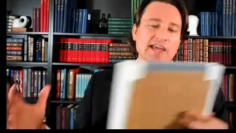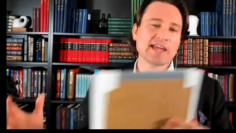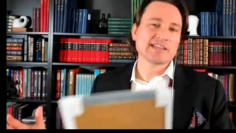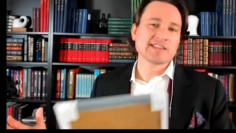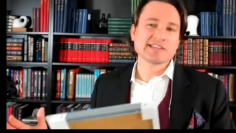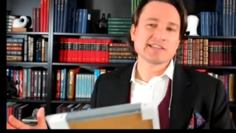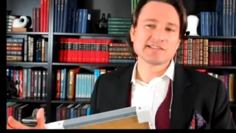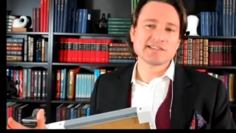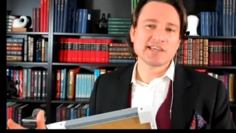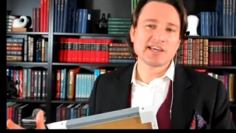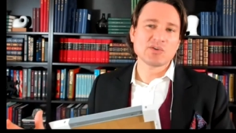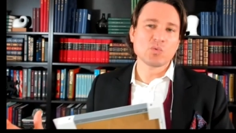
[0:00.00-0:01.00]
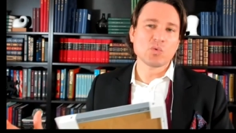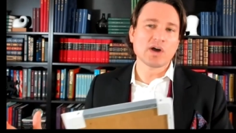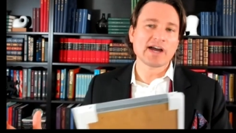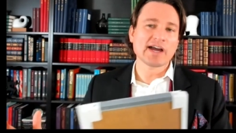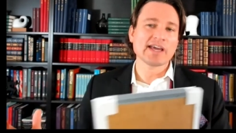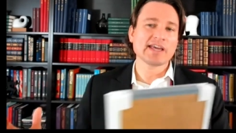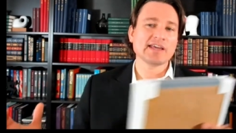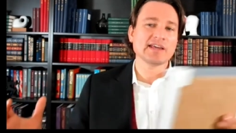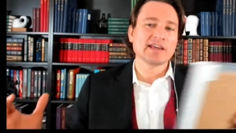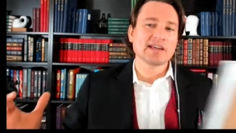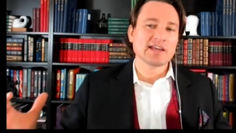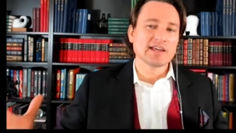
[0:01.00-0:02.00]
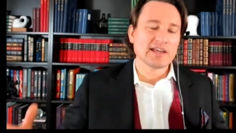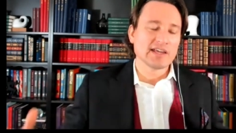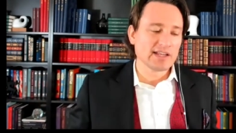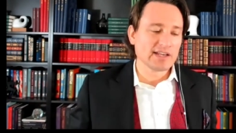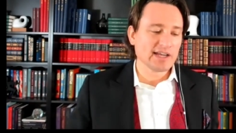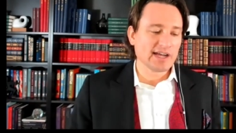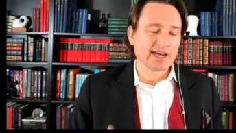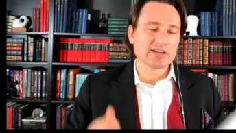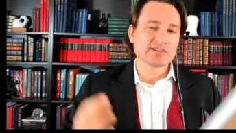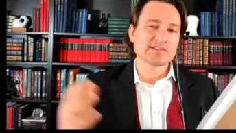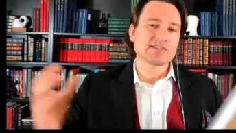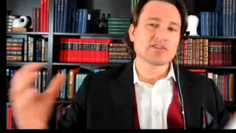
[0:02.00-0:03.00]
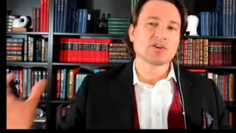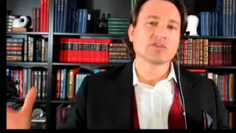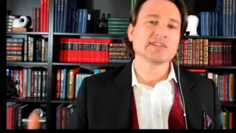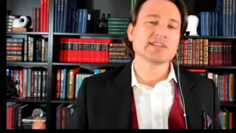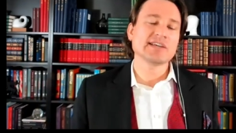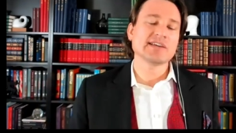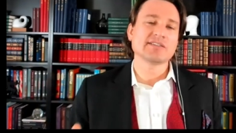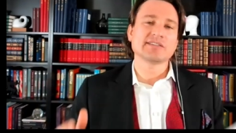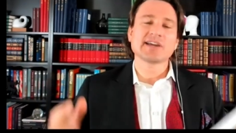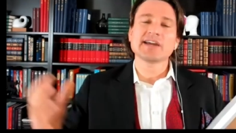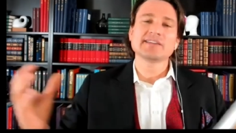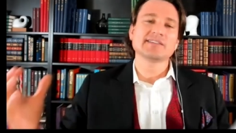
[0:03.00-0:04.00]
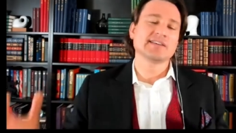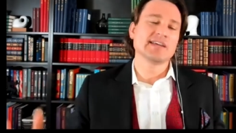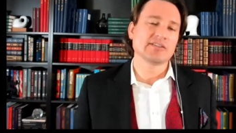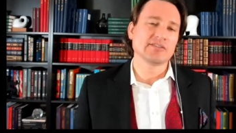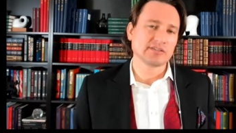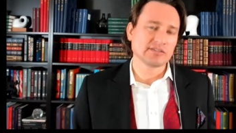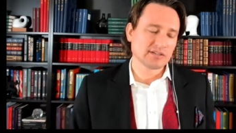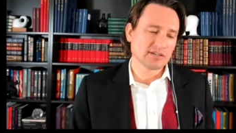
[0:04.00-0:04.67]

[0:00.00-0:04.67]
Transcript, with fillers: and the CNY? And how does it all get, tie together?